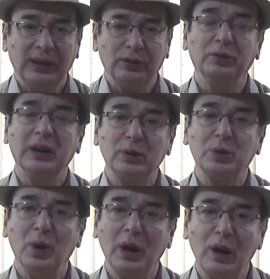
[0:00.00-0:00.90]
So we could
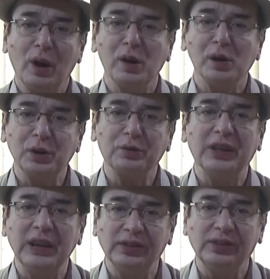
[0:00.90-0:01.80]
do a lot of
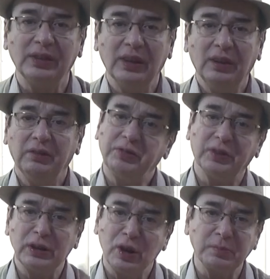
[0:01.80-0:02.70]
things which
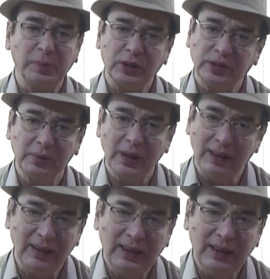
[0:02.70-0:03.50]
were not possible